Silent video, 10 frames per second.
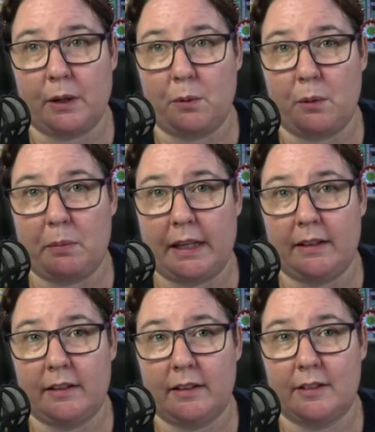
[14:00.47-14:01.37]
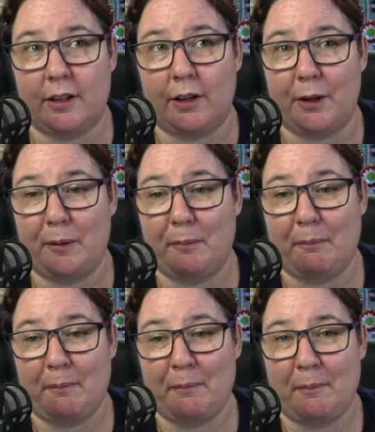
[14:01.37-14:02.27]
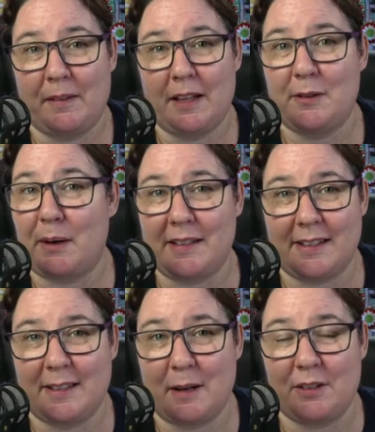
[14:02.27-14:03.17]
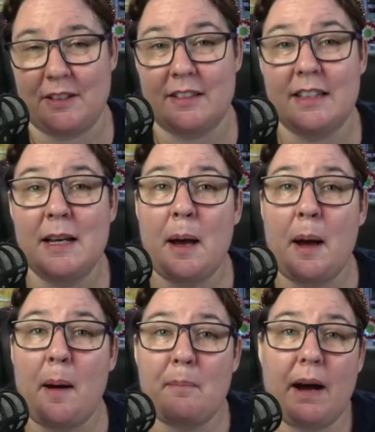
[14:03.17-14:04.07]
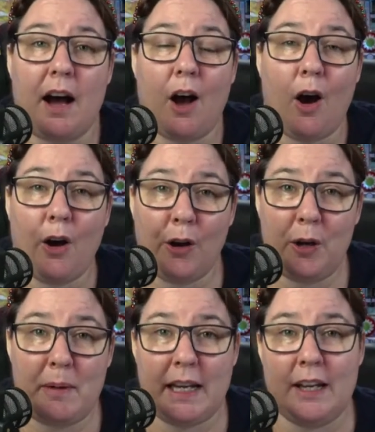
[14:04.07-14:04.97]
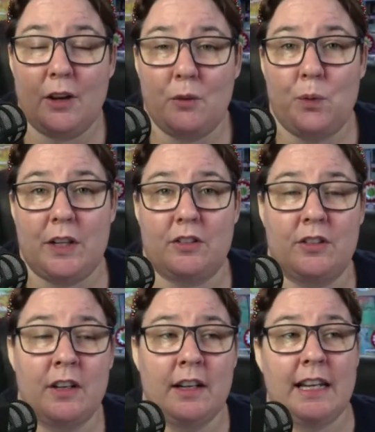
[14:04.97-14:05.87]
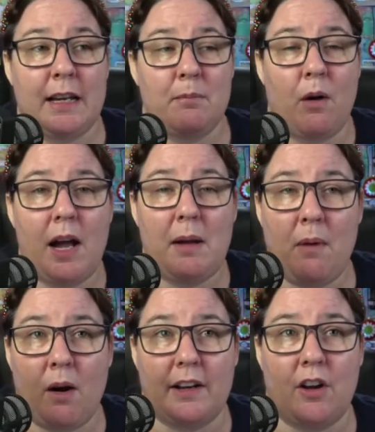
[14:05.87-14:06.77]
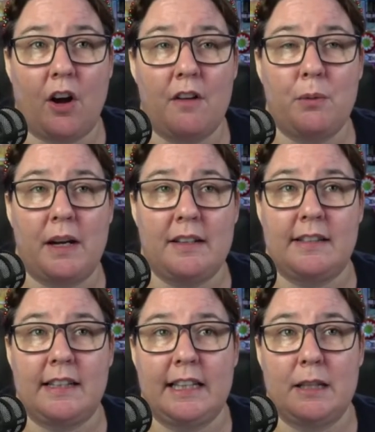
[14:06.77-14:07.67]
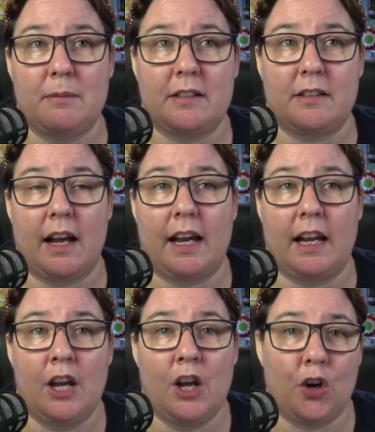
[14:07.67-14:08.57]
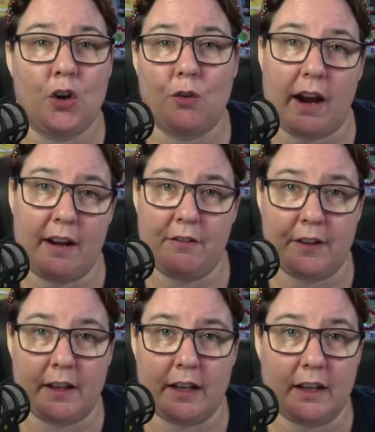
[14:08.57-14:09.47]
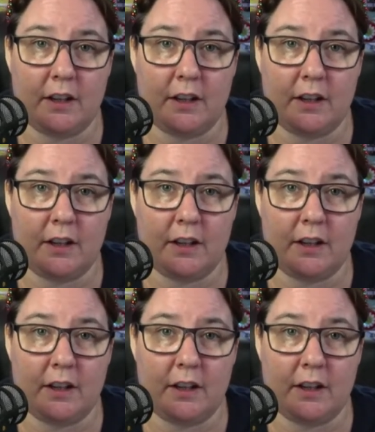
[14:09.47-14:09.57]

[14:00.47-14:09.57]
wool blend. So there's always exceptions. But Hobie, which in my mind, I've always seen them as like great for the